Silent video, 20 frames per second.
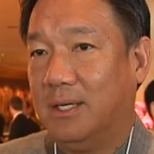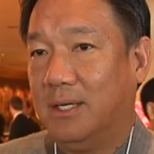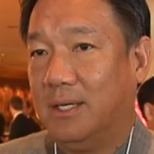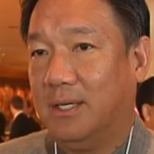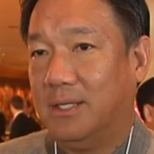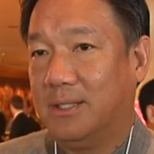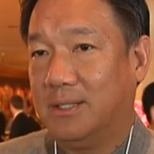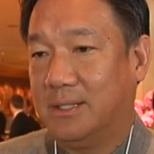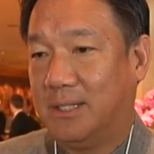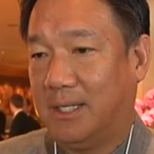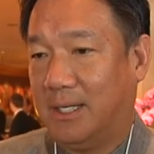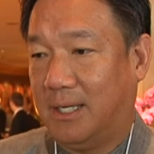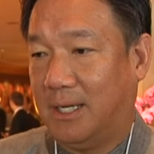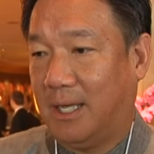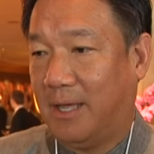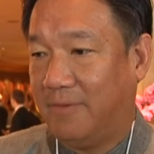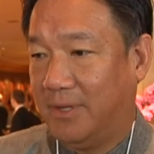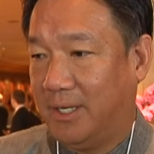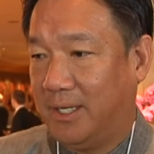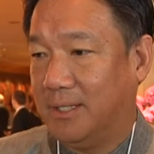is
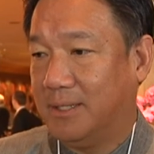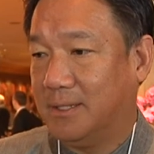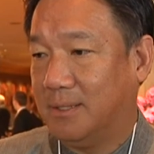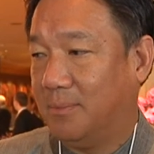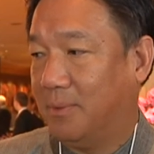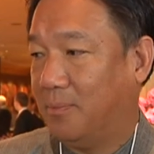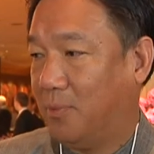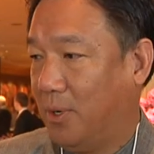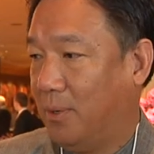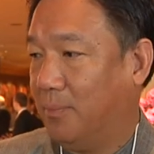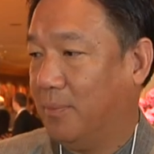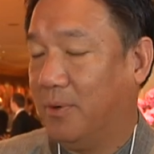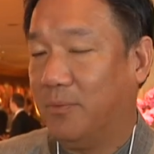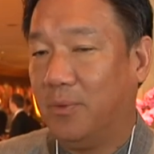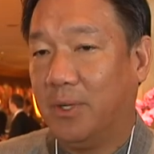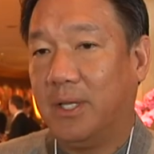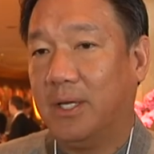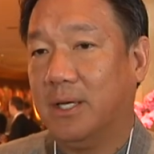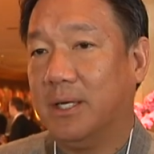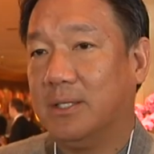having some appointment
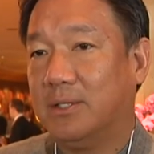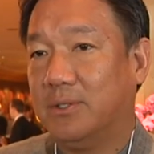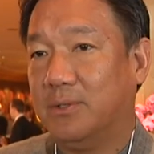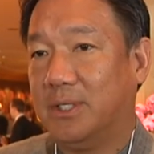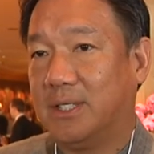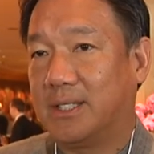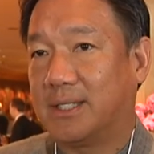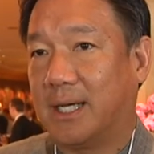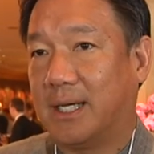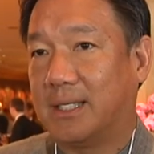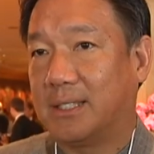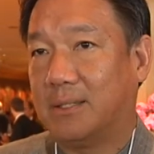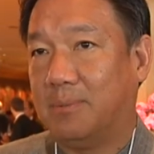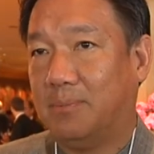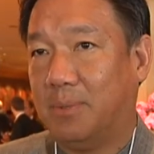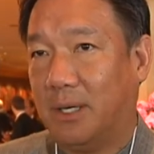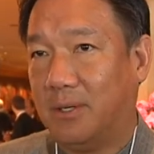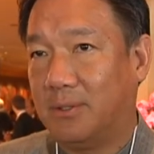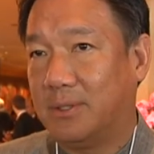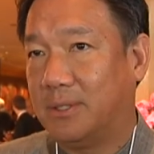with her to discuss
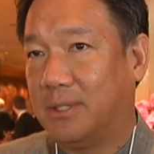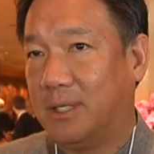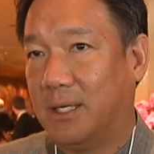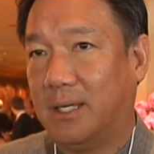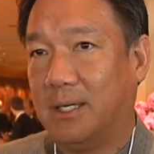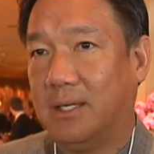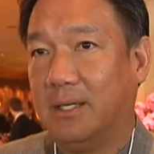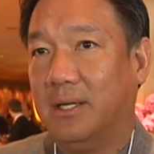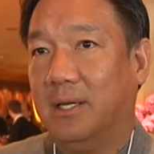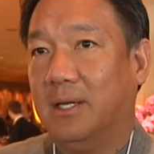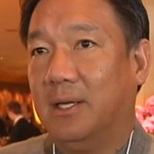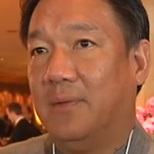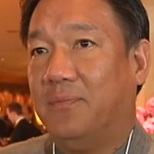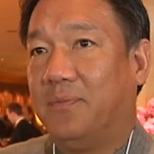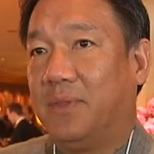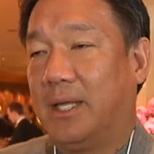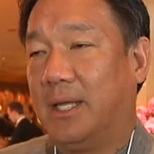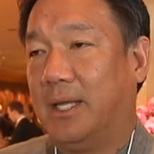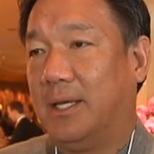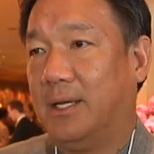about
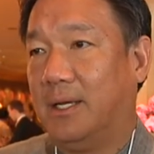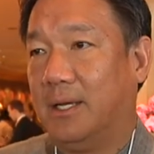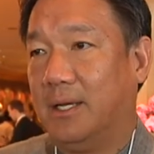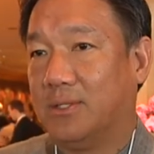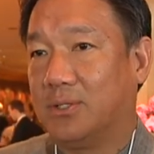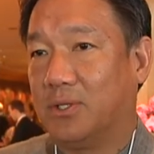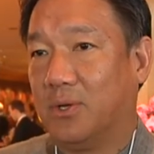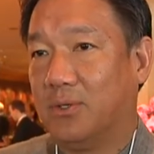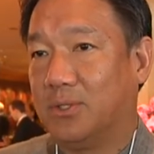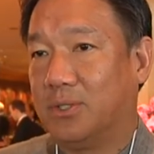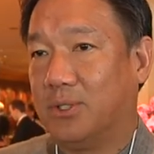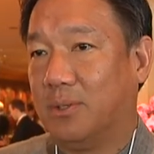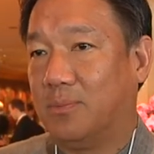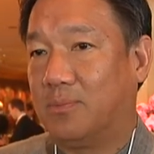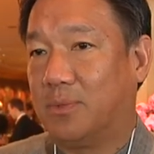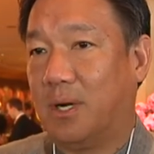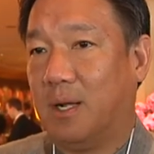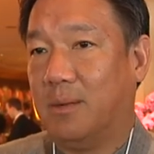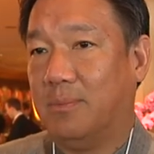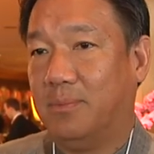the social
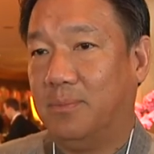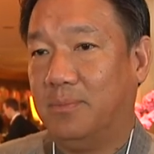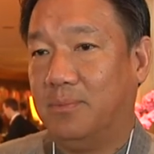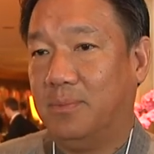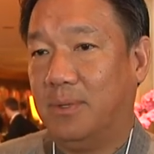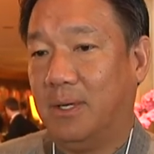problem,